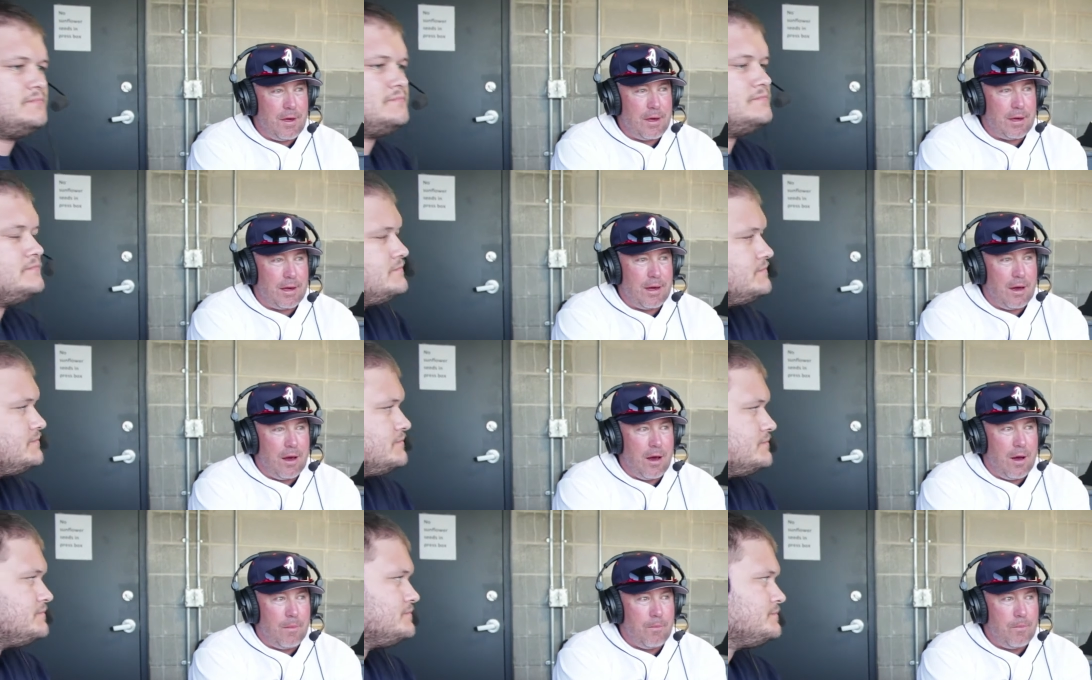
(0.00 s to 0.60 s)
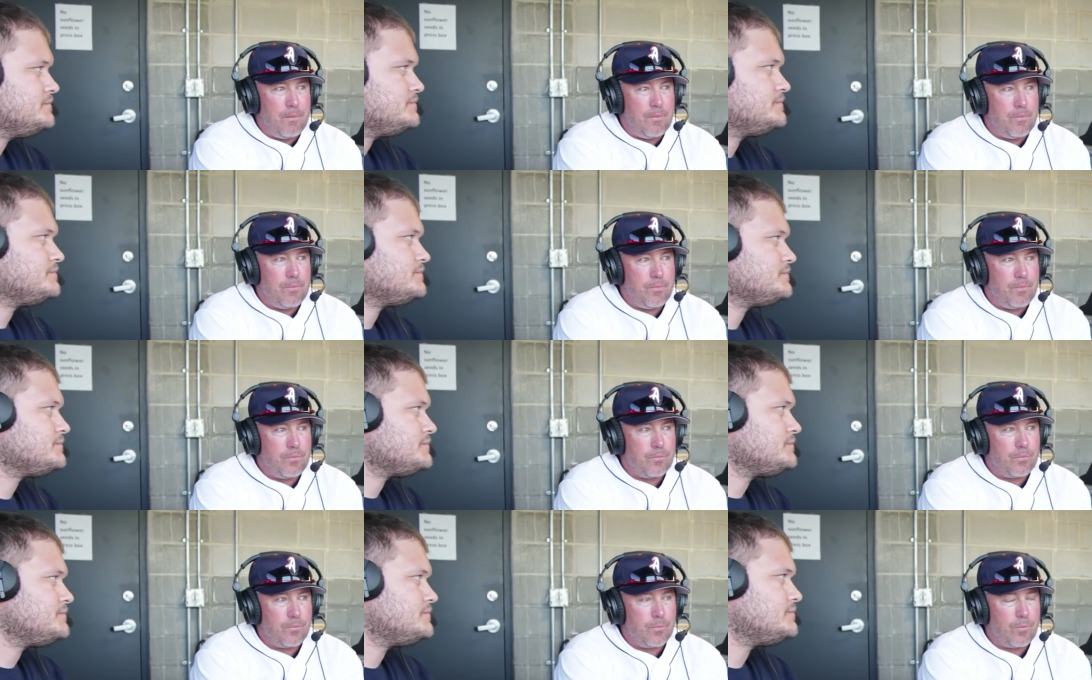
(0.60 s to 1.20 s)
Speaker 1: think um,
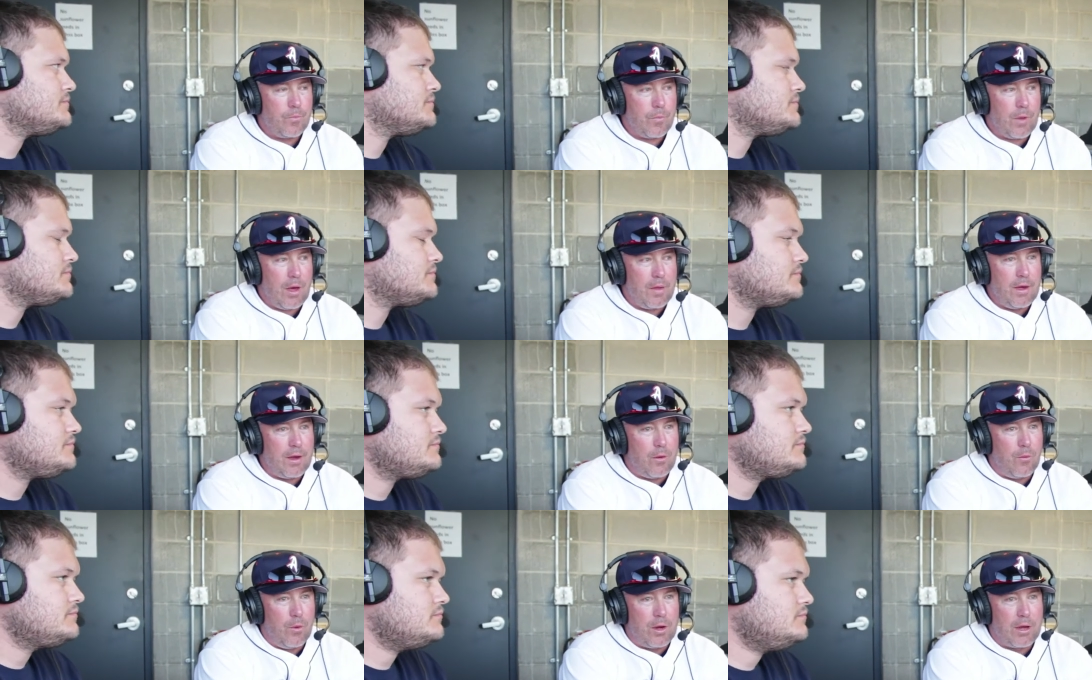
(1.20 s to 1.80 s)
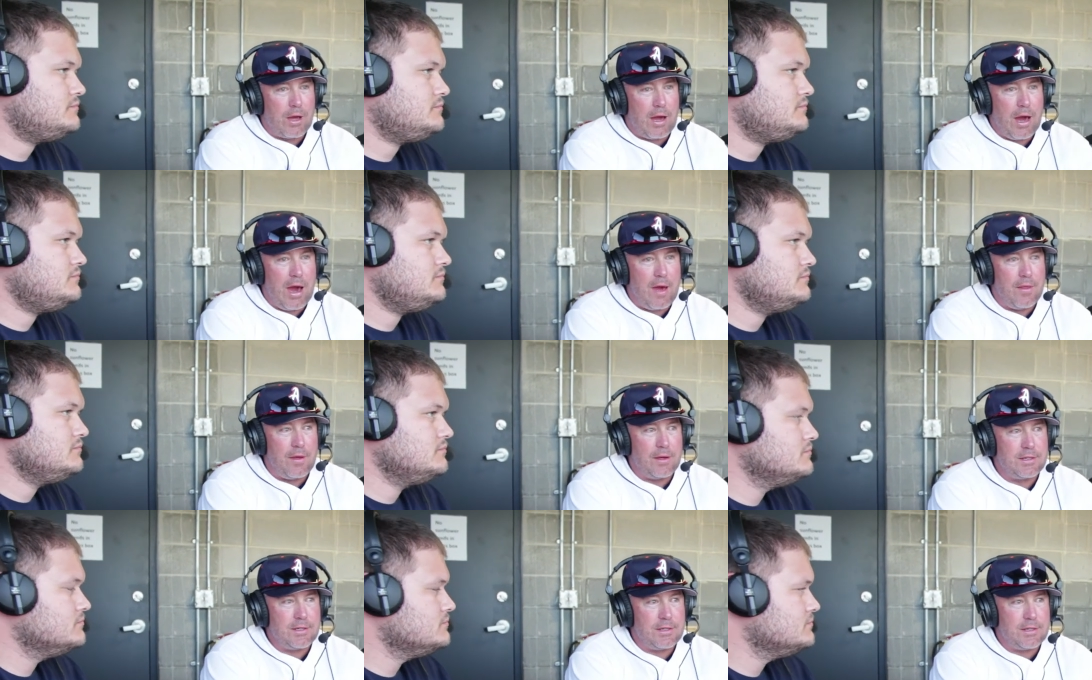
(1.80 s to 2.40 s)
I think one guy
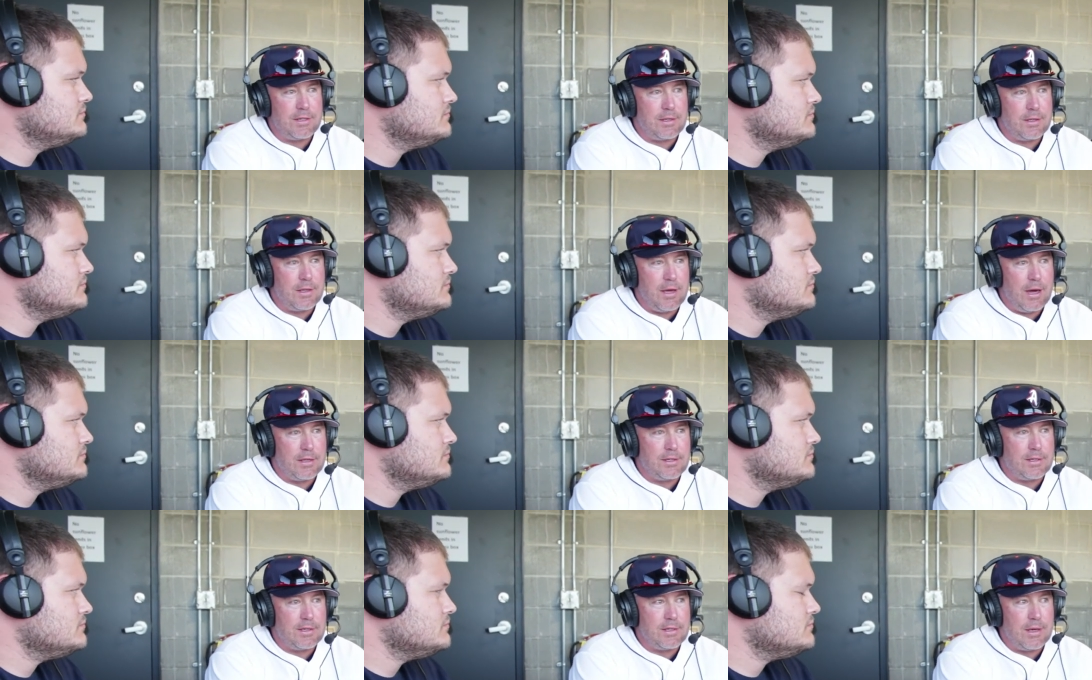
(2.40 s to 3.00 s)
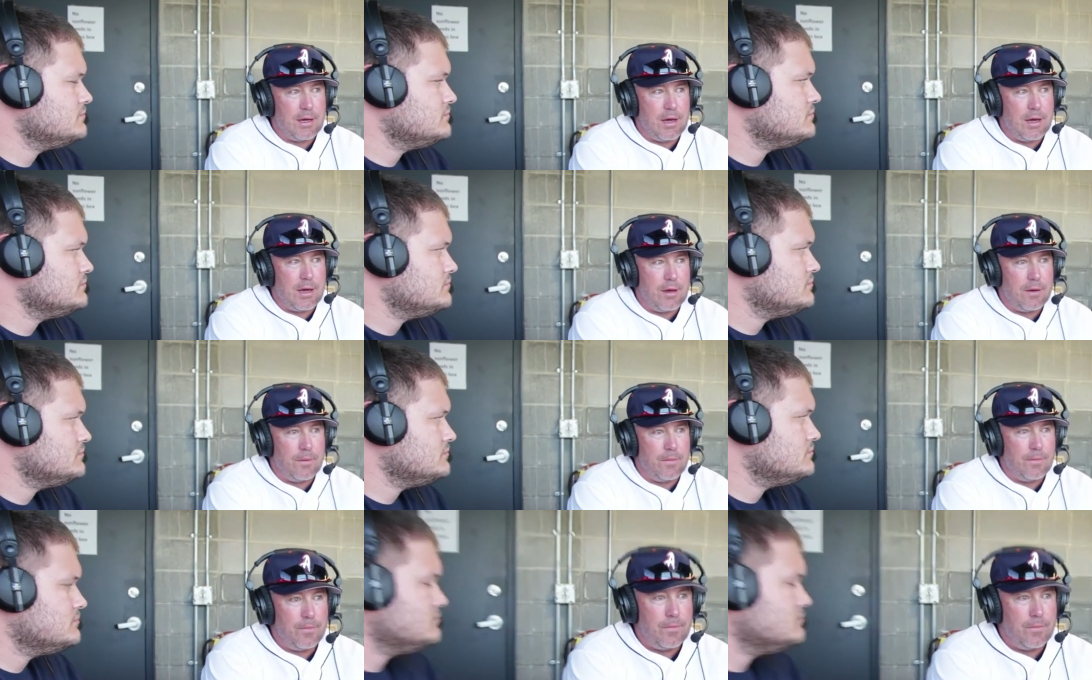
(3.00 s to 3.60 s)
that's that's uh,